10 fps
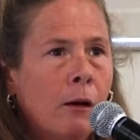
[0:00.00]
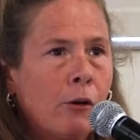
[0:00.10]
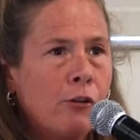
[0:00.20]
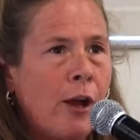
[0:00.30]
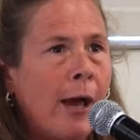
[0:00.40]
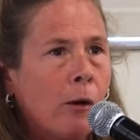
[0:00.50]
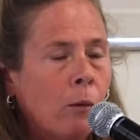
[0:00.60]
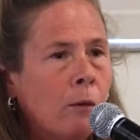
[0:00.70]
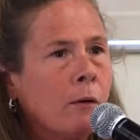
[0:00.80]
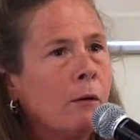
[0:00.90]
a
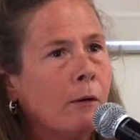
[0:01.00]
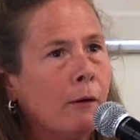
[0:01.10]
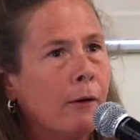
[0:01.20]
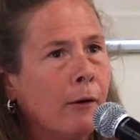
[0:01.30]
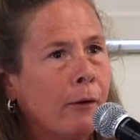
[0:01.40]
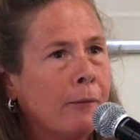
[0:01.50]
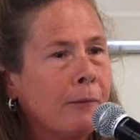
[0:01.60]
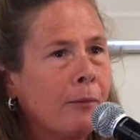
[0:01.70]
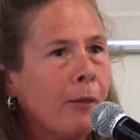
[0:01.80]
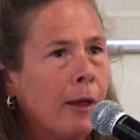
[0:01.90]
shadow uh,
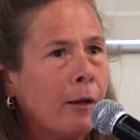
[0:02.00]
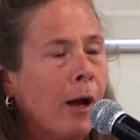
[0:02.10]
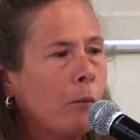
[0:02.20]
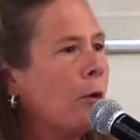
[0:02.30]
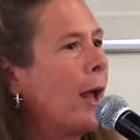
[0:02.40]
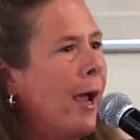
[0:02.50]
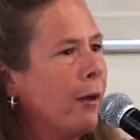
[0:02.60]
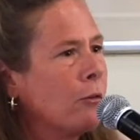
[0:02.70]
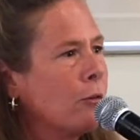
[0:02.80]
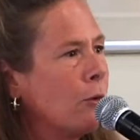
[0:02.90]
that I will
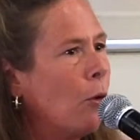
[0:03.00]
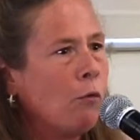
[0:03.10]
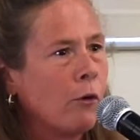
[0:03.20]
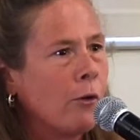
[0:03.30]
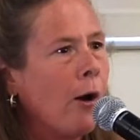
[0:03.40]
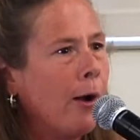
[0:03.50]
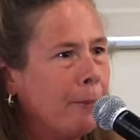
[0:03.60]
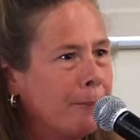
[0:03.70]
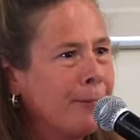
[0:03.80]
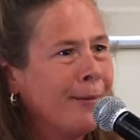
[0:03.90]
cast over
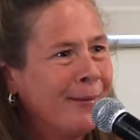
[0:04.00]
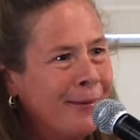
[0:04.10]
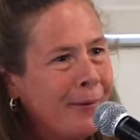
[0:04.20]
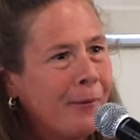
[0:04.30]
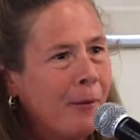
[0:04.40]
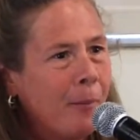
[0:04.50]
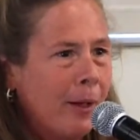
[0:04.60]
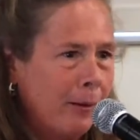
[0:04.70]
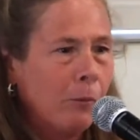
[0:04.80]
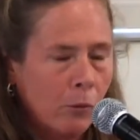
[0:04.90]
time um,
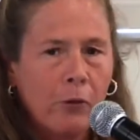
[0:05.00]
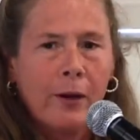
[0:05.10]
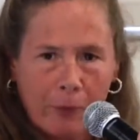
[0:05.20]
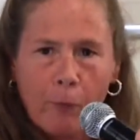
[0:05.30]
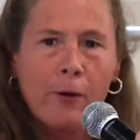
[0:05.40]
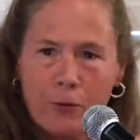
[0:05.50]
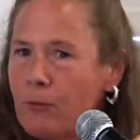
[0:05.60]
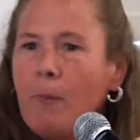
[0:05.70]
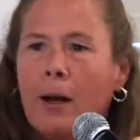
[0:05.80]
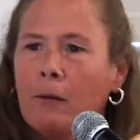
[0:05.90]
and it will take the rest
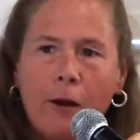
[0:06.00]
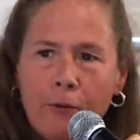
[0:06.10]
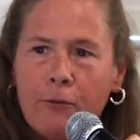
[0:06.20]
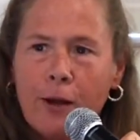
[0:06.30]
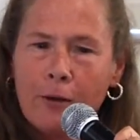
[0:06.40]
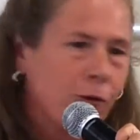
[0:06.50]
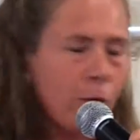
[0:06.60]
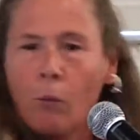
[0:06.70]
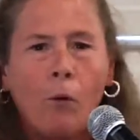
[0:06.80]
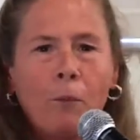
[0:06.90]
of my life, and I
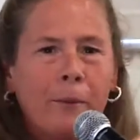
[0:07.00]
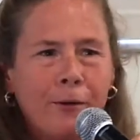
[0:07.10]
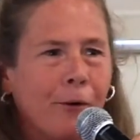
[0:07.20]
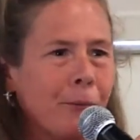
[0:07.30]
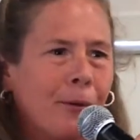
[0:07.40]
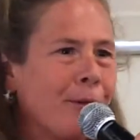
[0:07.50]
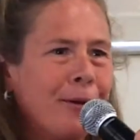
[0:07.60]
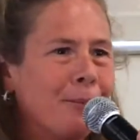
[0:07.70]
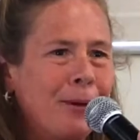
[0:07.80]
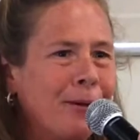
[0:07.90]
still won't be done with
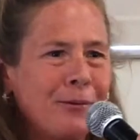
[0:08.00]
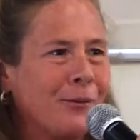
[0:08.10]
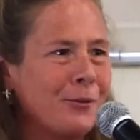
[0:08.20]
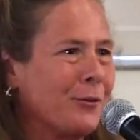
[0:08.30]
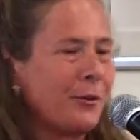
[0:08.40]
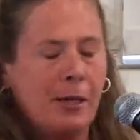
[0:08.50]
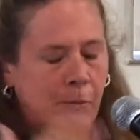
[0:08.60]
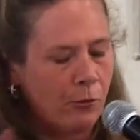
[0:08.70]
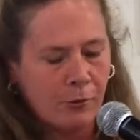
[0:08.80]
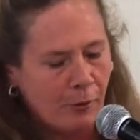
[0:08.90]
it because it just
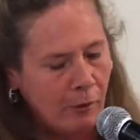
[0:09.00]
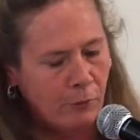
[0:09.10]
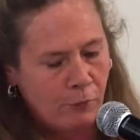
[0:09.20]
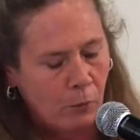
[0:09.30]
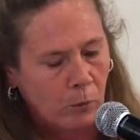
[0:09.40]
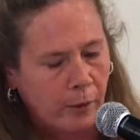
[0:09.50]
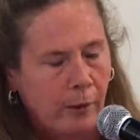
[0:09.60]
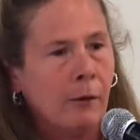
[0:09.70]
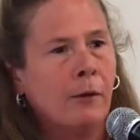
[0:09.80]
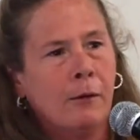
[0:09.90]
keeps
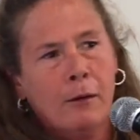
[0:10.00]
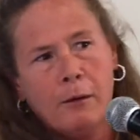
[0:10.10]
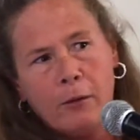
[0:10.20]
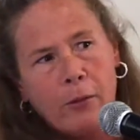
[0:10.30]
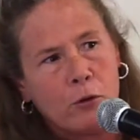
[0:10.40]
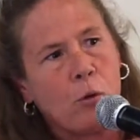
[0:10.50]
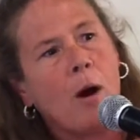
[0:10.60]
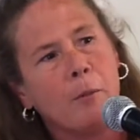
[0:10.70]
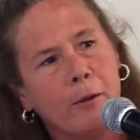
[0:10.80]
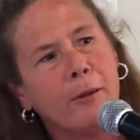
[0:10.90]
unfolding. Uh, the
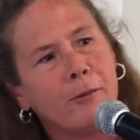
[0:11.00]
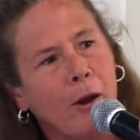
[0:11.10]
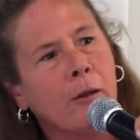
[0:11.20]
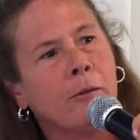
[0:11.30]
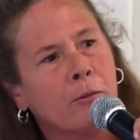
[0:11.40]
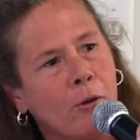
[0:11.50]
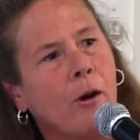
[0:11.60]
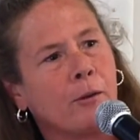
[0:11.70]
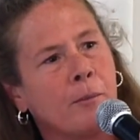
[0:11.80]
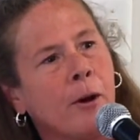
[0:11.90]
trauma that Donna
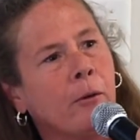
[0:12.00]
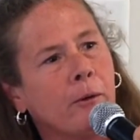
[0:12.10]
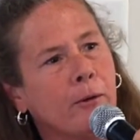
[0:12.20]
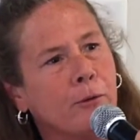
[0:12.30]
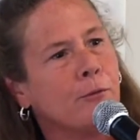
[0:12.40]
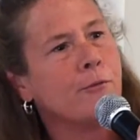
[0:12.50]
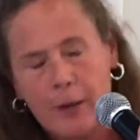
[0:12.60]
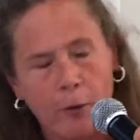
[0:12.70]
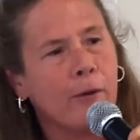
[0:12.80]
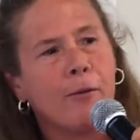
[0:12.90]
talked about is very,